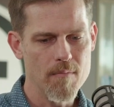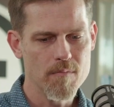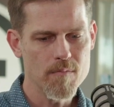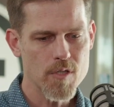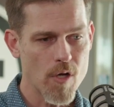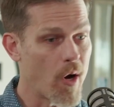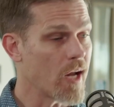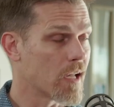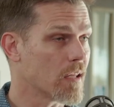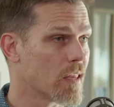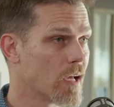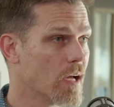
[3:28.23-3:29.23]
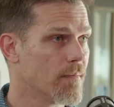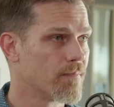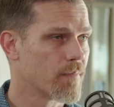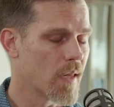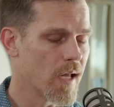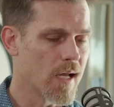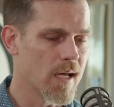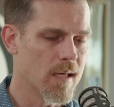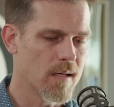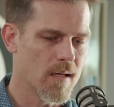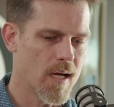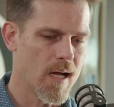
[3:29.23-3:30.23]
So I get that,
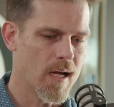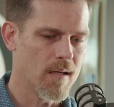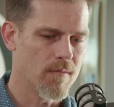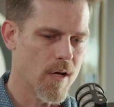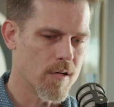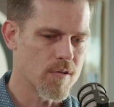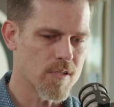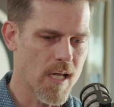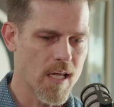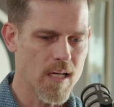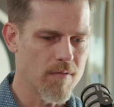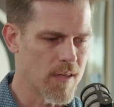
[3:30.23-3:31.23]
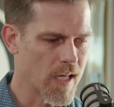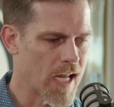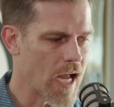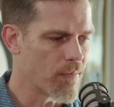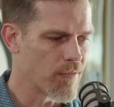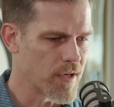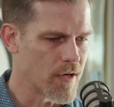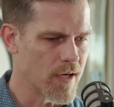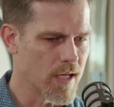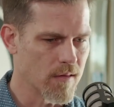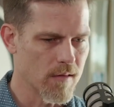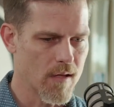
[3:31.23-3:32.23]
and I understand even the gap
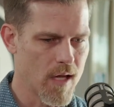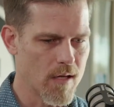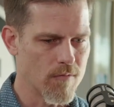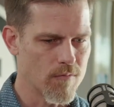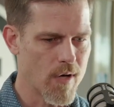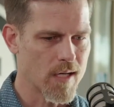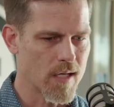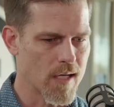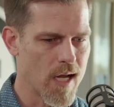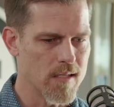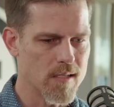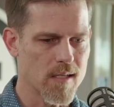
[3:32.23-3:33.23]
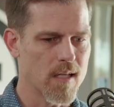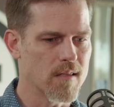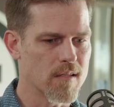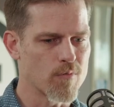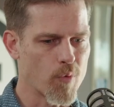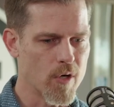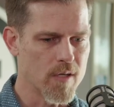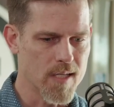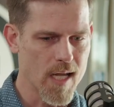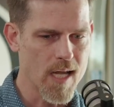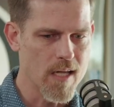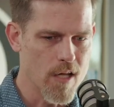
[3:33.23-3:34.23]
theory and recognizing that this word
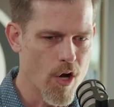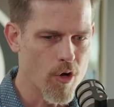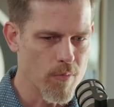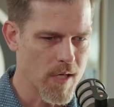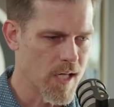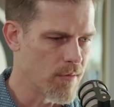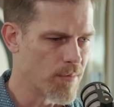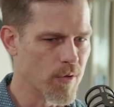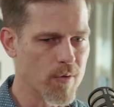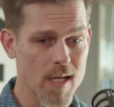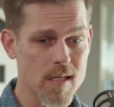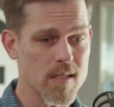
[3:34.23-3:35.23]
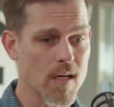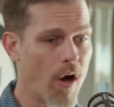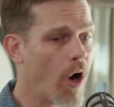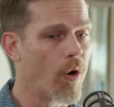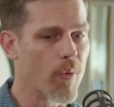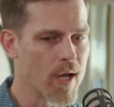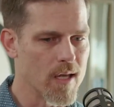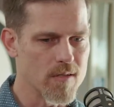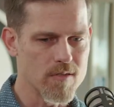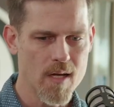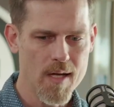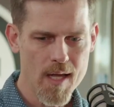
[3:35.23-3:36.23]
day, yom in Hebrew, isn't
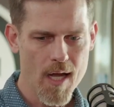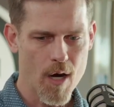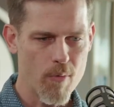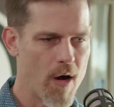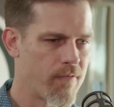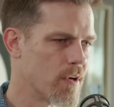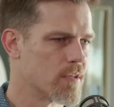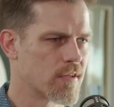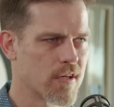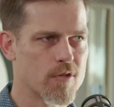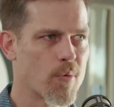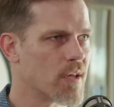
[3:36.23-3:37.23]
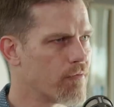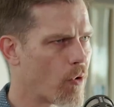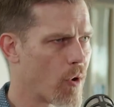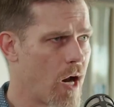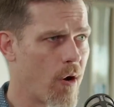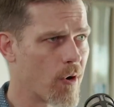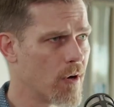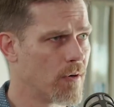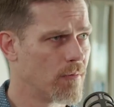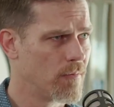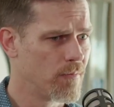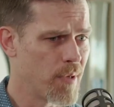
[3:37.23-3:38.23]
always a reference to 24-hour
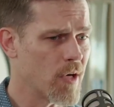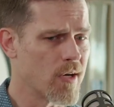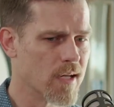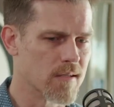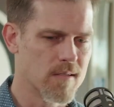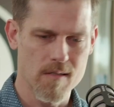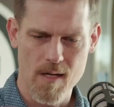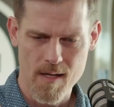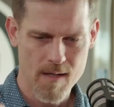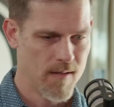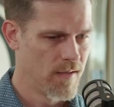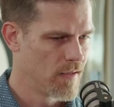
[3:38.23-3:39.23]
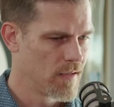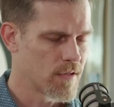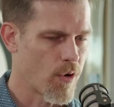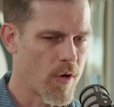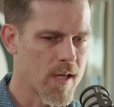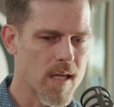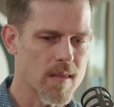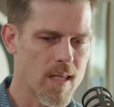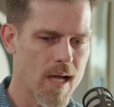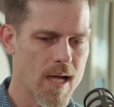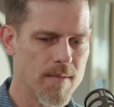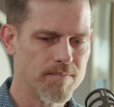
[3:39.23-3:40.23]
periods. Totally get
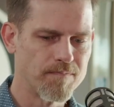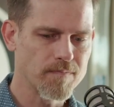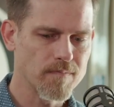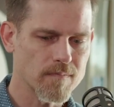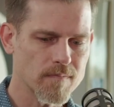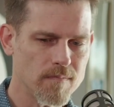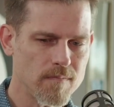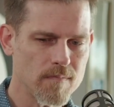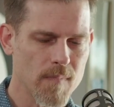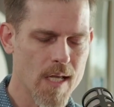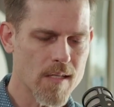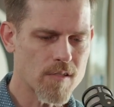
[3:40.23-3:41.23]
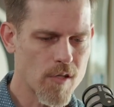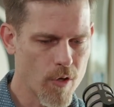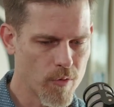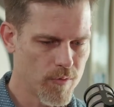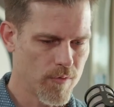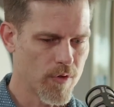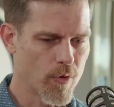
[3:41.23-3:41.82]
that. And so the